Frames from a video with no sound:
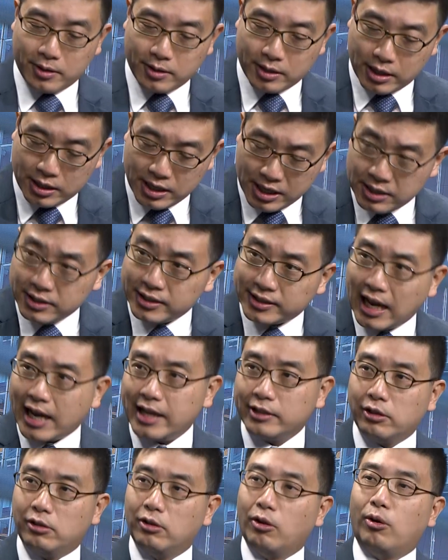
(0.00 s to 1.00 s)

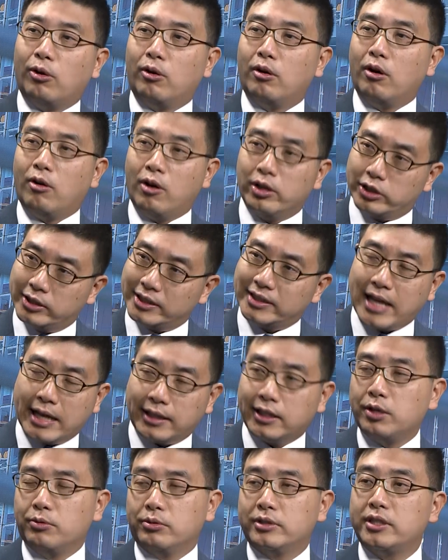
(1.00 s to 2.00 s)
inside the law or the
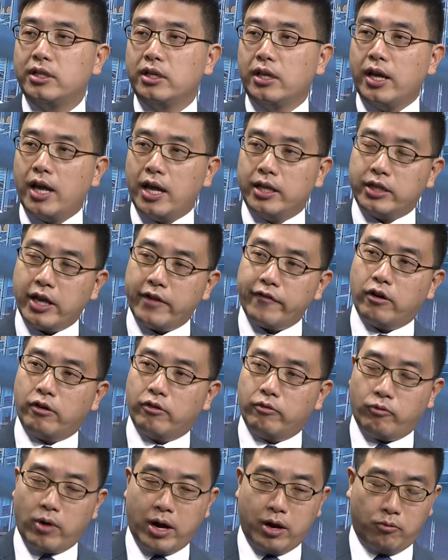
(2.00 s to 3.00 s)
statutes. And
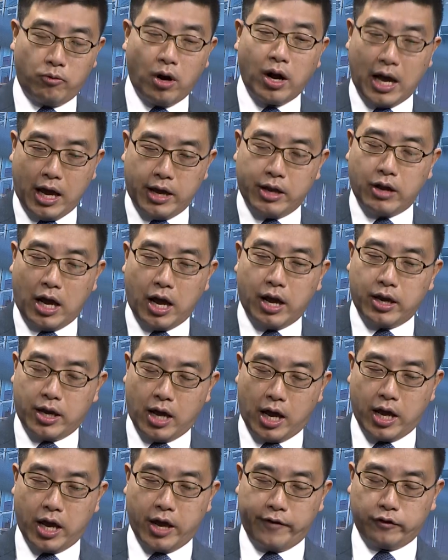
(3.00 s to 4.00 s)
therefore, what
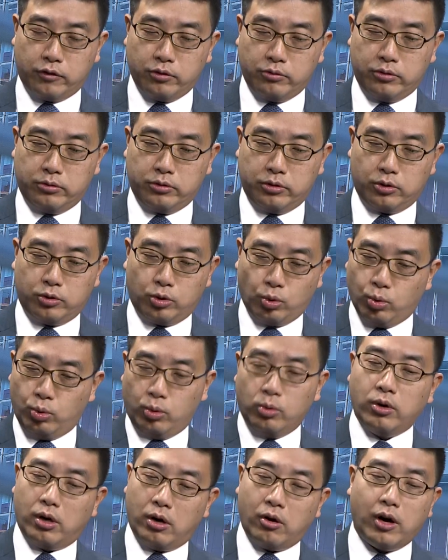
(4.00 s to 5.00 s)
I have to do,
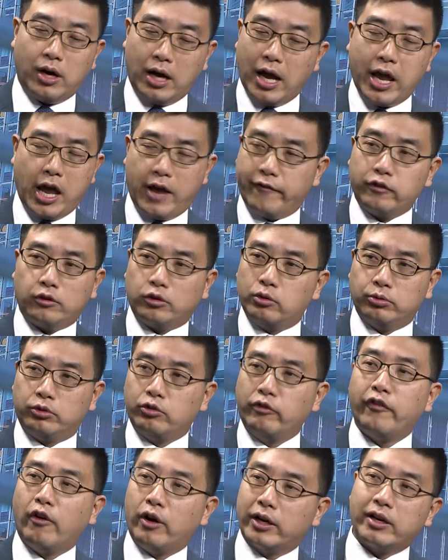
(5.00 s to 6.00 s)
or I have to
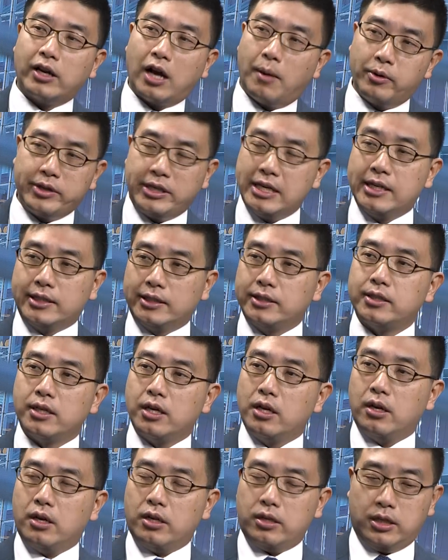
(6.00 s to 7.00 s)
do for a couple of years,
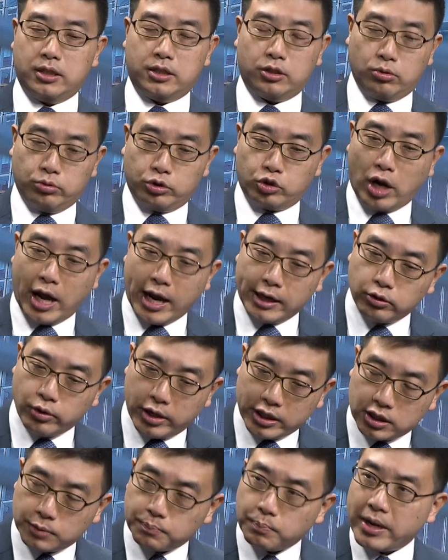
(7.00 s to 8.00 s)
is to try to
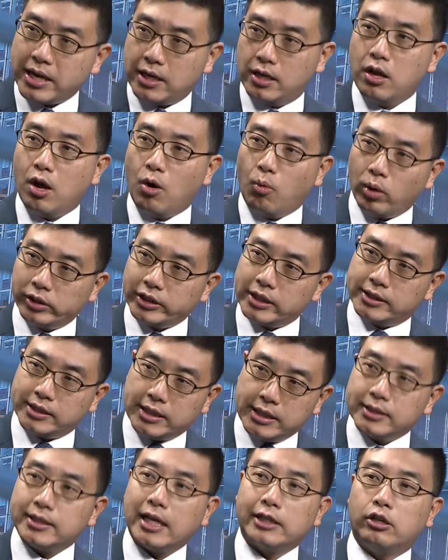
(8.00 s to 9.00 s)
explain what is
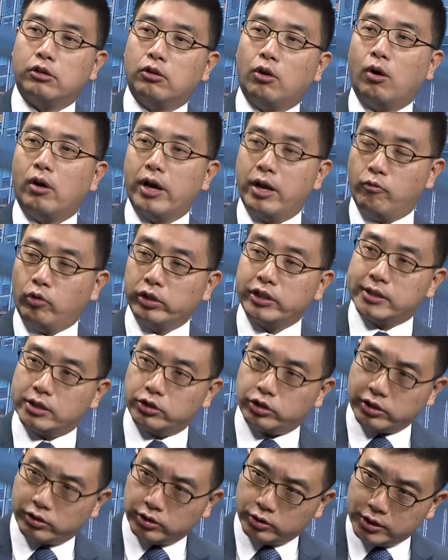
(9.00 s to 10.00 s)
inside the law and what is
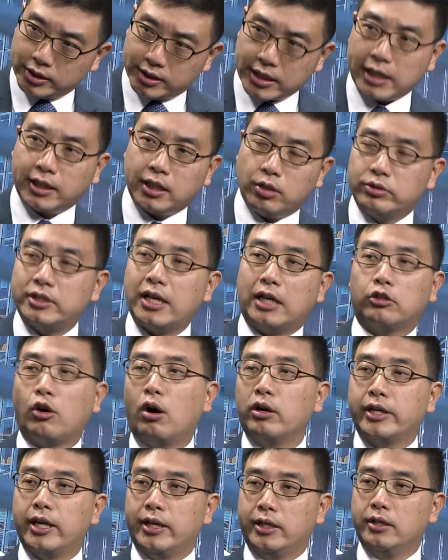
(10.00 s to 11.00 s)
the statutes are
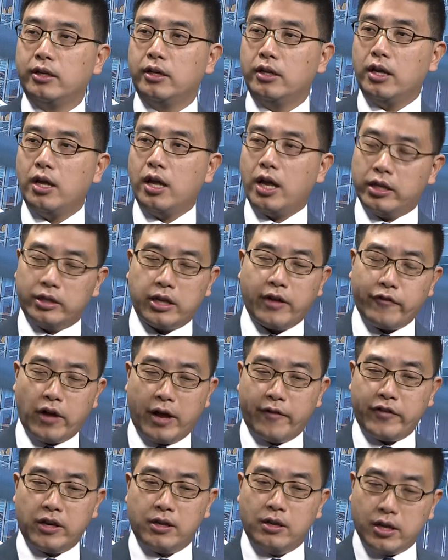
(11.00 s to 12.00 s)
talking. And therefore,
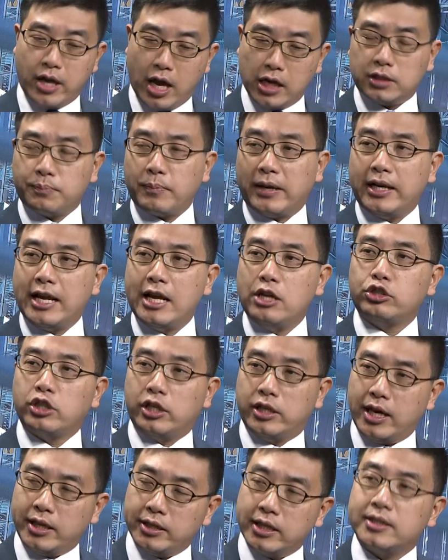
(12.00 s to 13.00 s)
I think
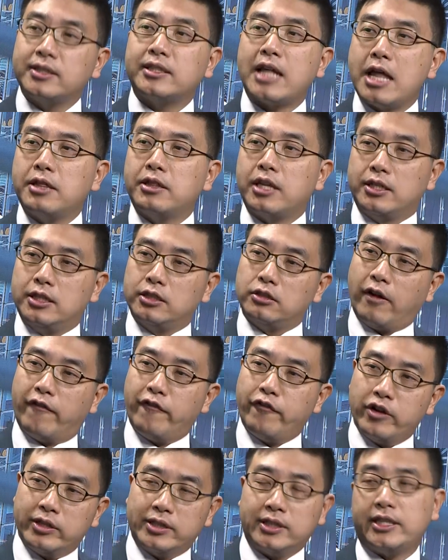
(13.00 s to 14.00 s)
explanation and understanding is the
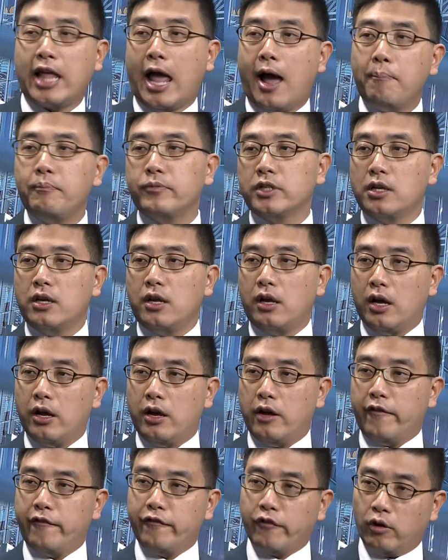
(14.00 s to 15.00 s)
first step
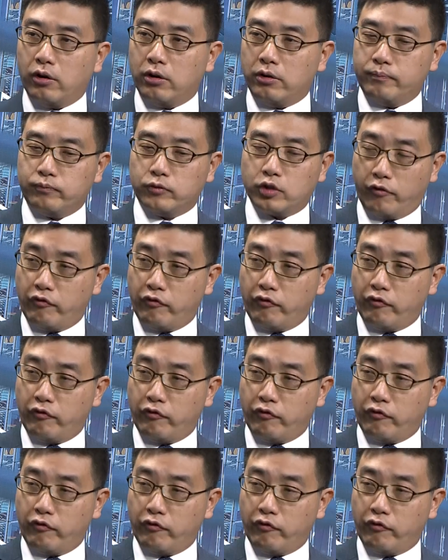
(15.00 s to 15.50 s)
for the